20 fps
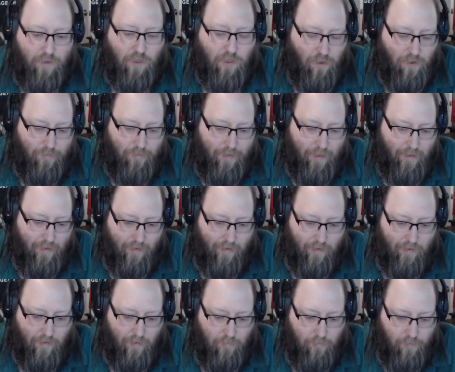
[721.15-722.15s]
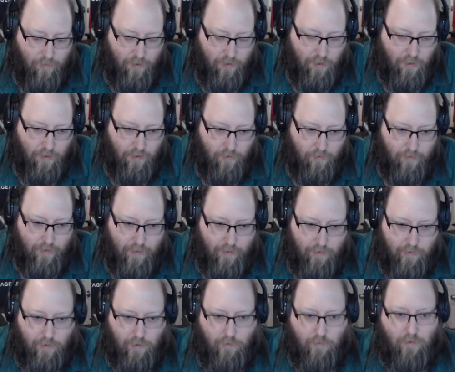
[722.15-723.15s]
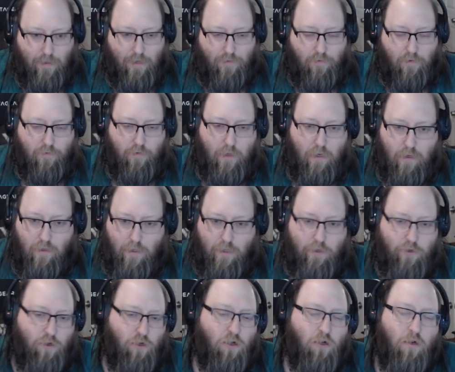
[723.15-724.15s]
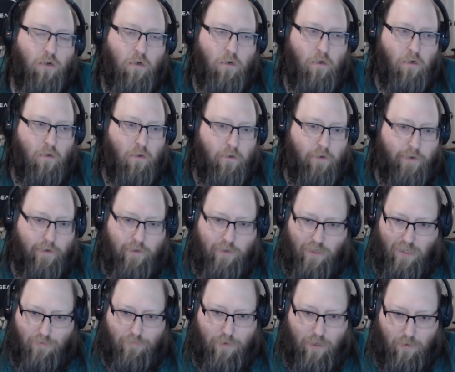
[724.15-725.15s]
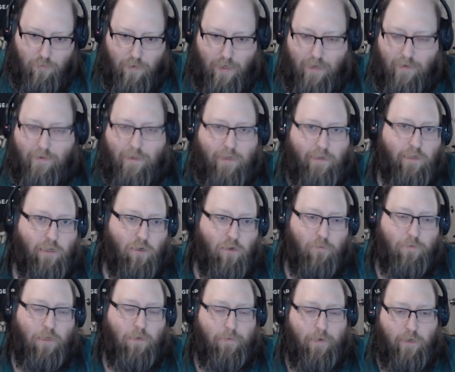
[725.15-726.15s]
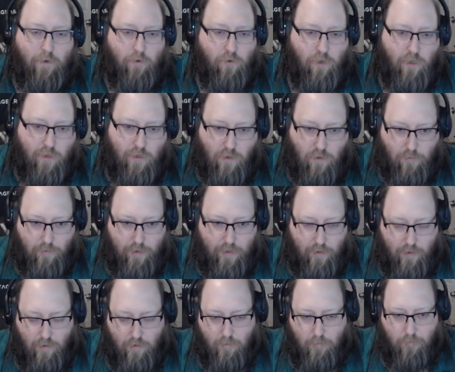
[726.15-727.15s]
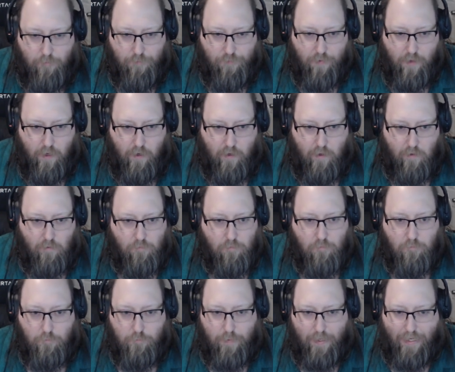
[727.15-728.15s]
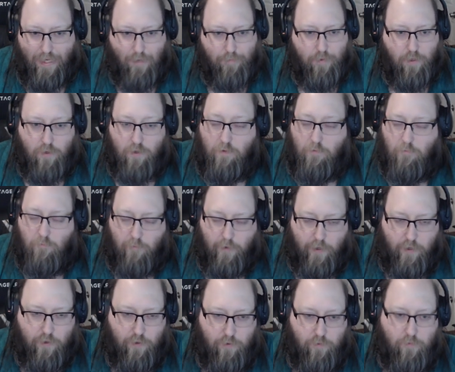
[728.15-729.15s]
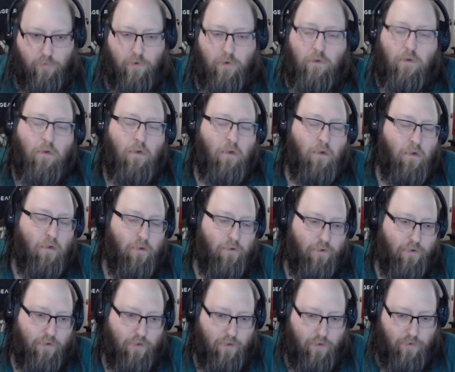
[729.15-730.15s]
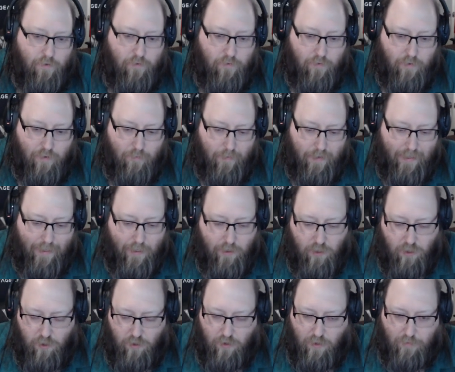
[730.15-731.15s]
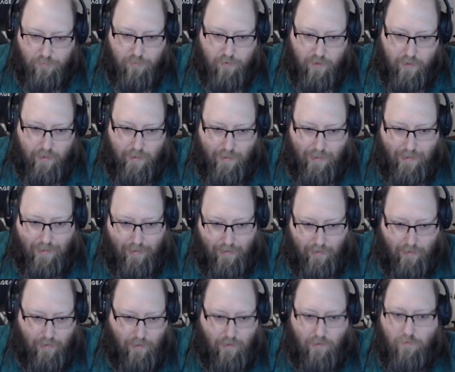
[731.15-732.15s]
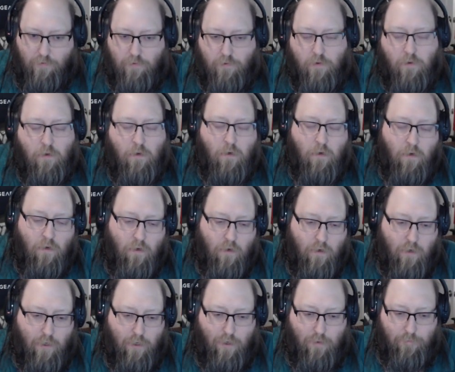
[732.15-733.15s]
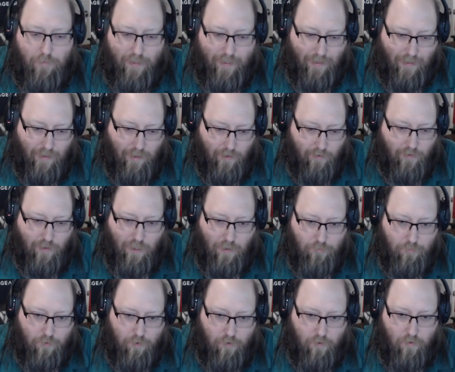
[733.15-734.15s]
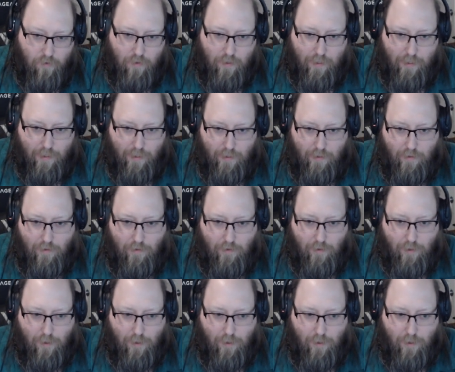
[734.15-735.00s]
too, because once you get to a certain level of knowledge, you can do some pretty wild things in RPG Maker just with being able to write code. You can make the engine do some really insane stuff because it's so simple and